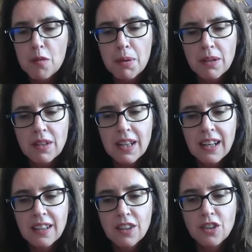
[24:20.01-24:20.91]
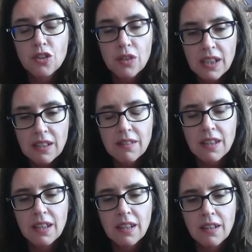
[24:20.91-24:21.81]
personality traits
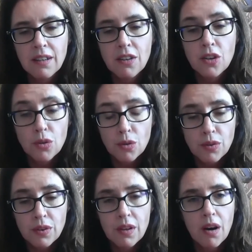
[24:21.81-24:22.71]
in youth